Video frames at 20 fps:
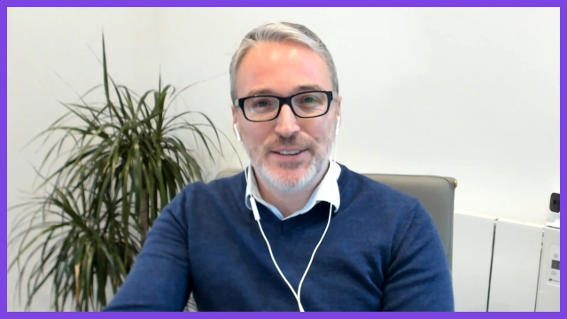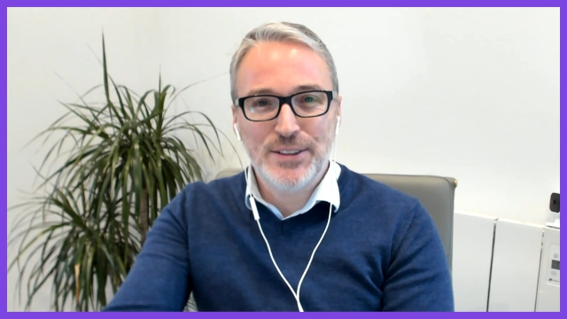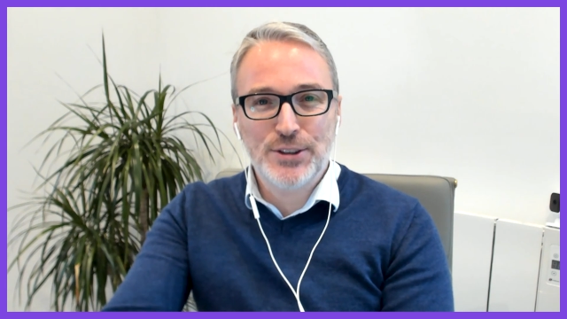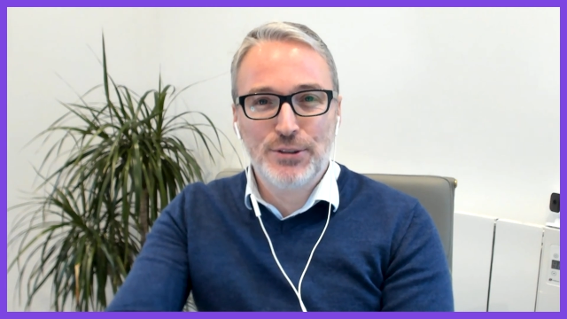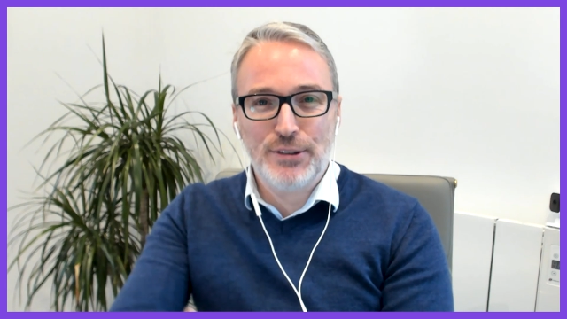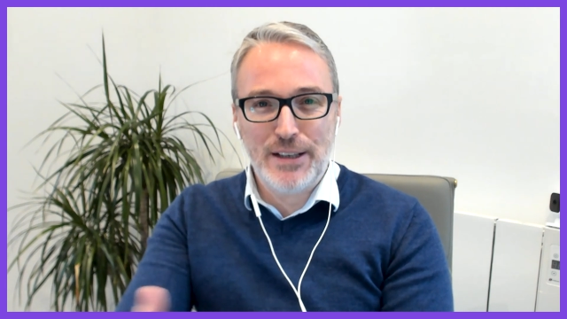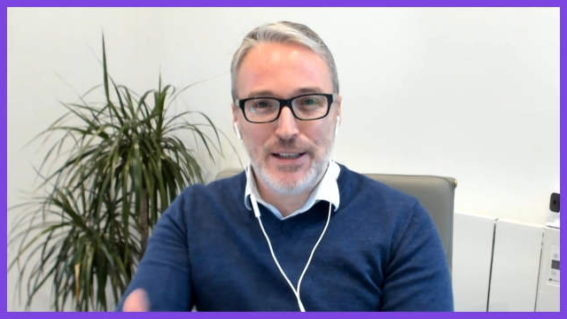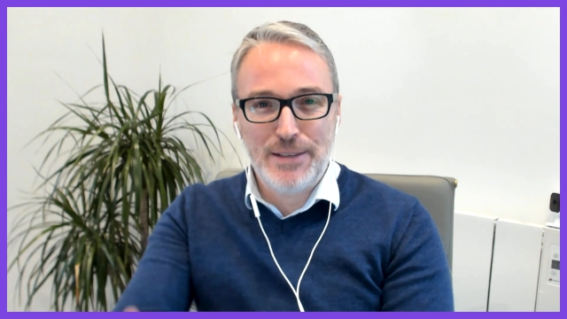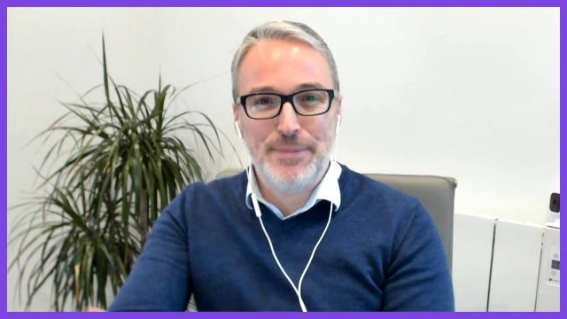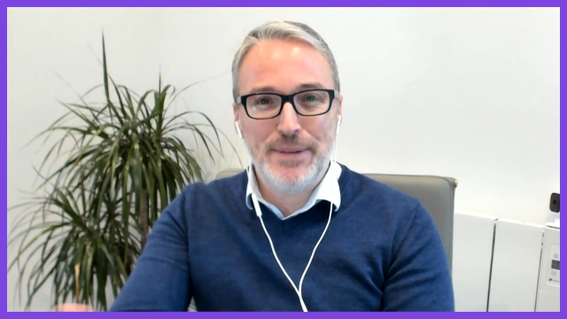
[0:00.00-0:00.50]

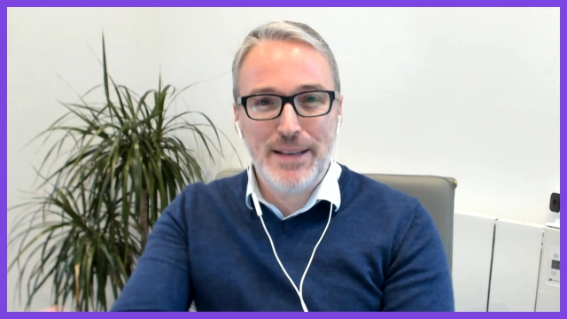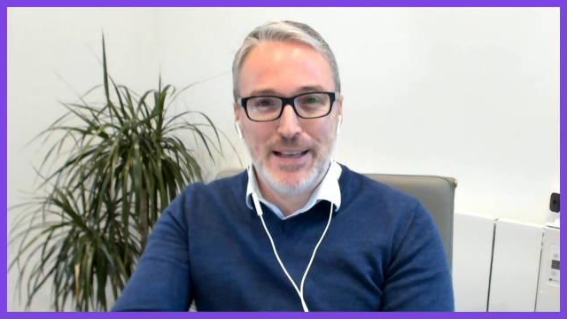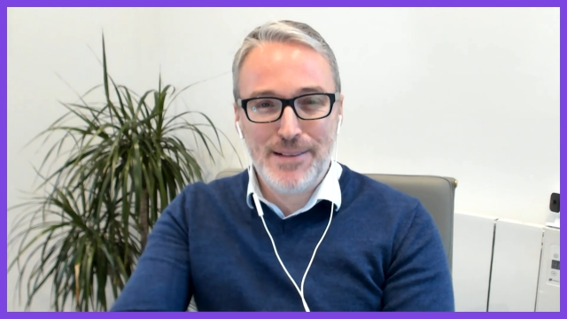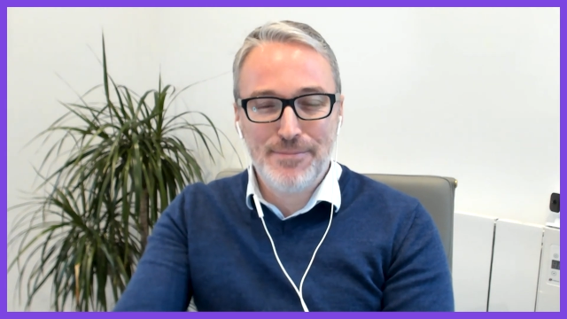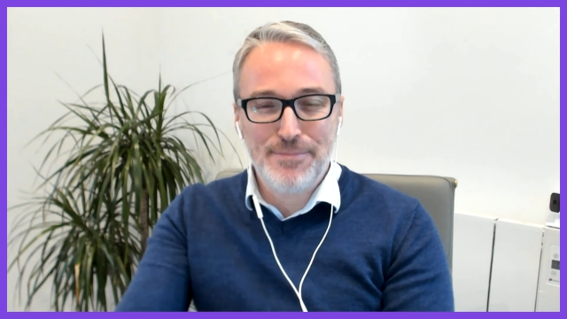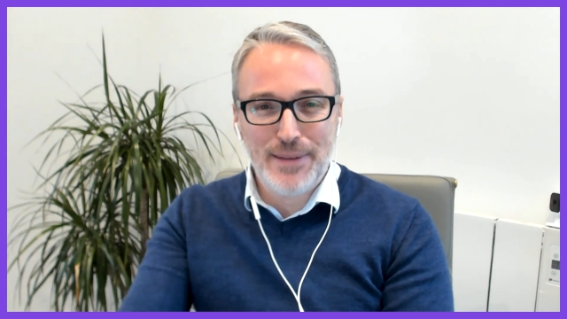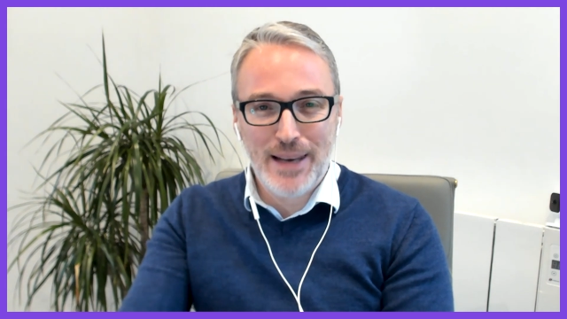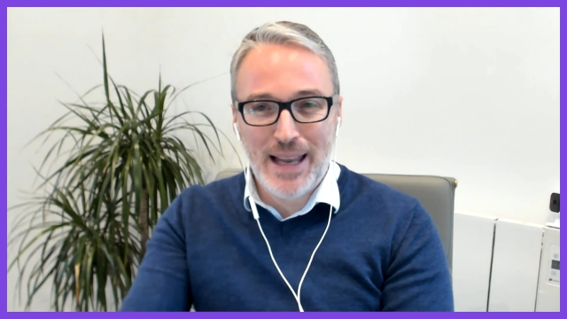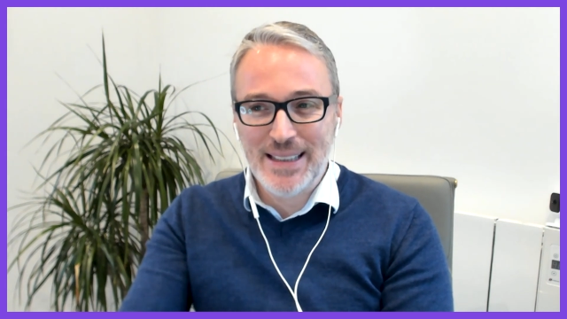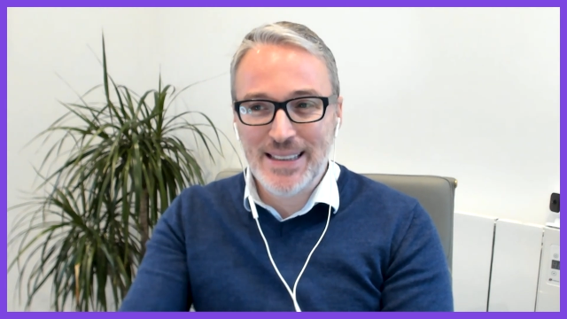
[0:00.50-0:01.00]
tree being
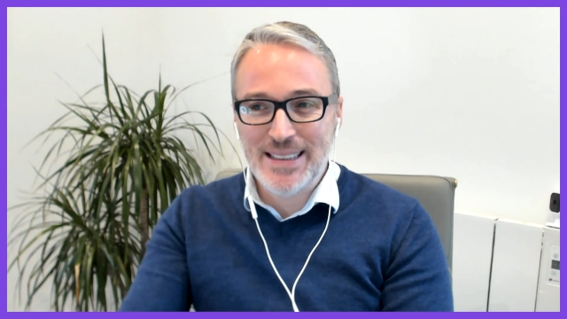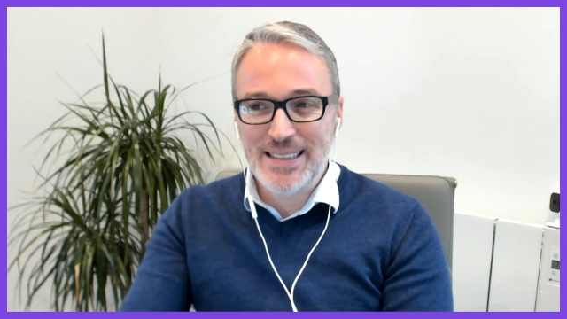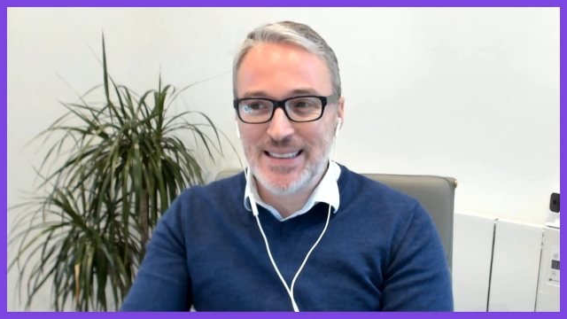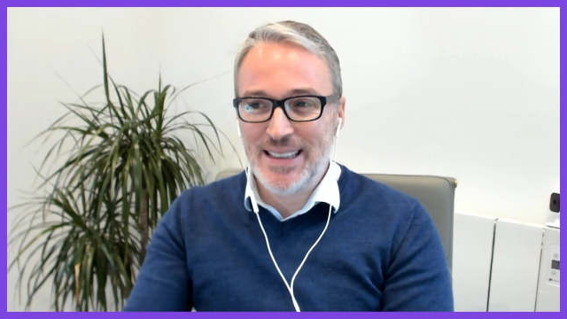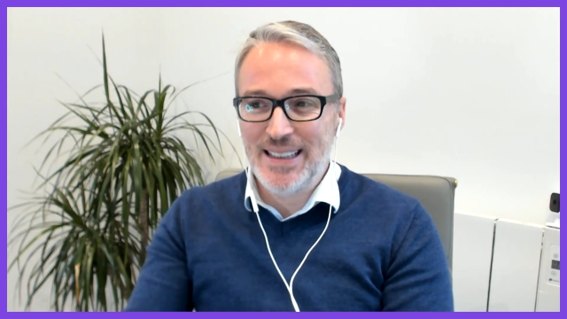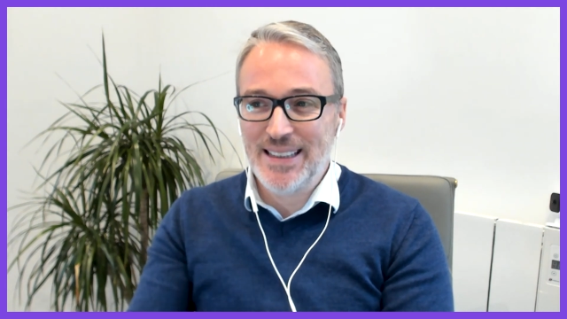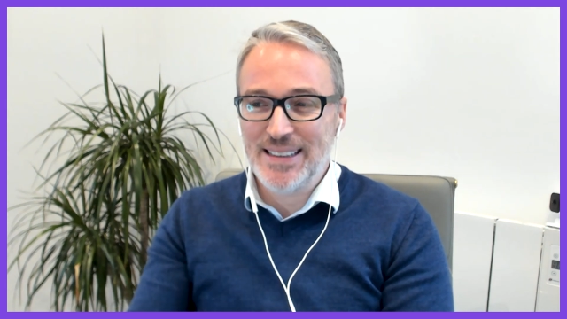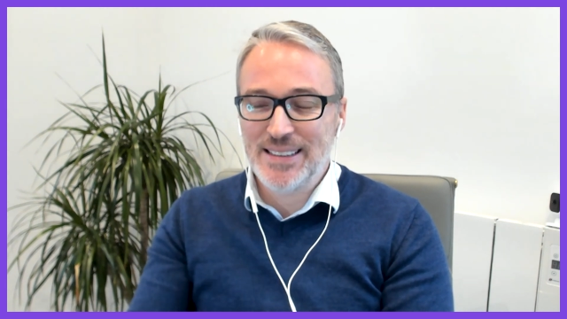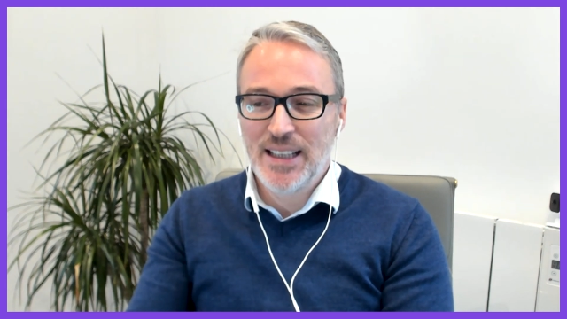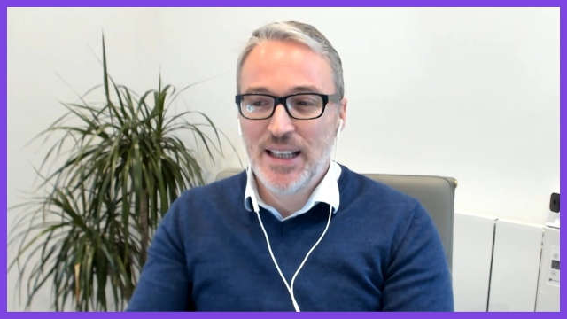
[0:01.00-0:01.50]

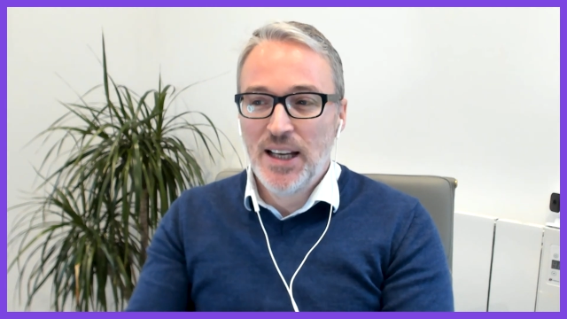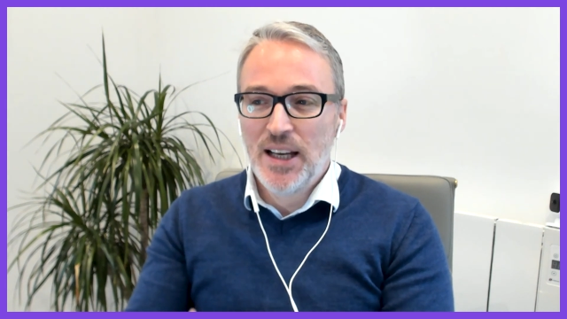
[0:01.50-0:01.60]
planted